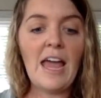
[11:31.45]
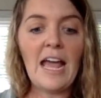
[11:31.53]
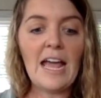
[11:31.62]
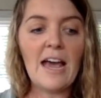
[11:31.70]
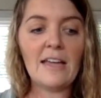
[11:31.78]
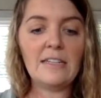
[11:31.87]

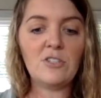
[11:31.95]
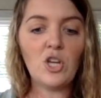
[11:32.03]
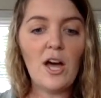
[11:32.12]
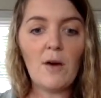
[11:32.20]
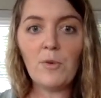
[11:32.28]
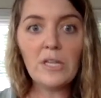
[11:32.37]
and
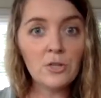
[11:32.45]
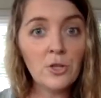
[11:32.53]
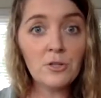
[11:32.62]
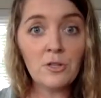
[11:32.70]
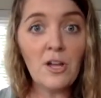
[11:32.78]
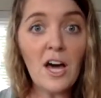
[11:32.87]
we can
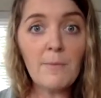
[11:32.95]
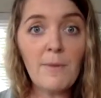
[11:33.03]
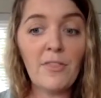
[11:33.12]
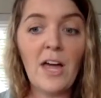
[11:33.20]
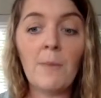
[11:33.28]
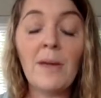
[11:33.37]
learn a lot about them.